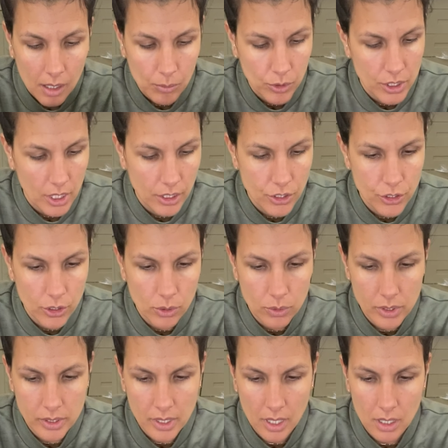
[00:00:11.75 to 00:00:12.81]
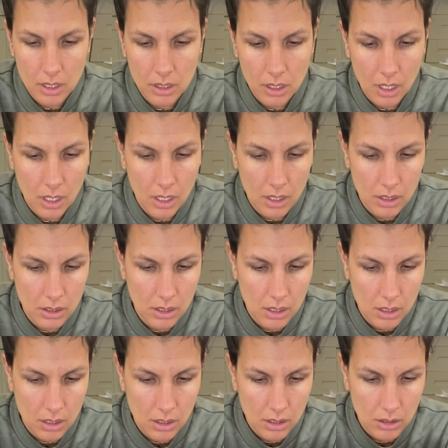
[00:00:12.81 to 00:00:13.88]
which I do sell on
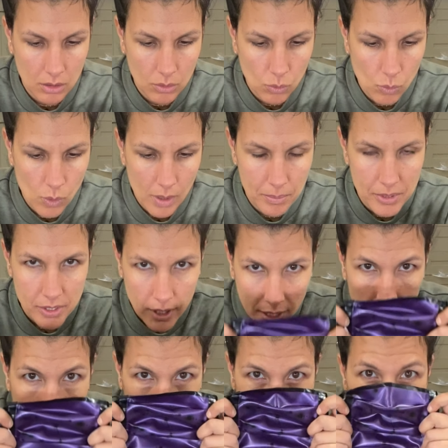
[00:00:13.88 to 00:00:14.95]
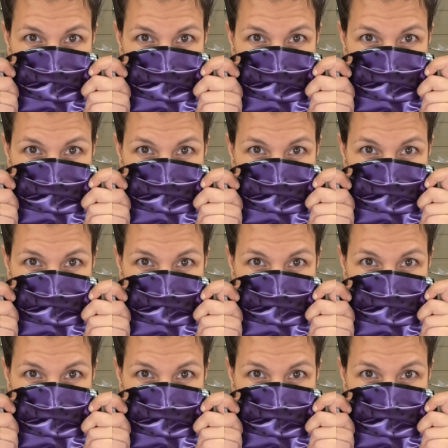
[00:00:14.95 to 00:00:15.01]
our website.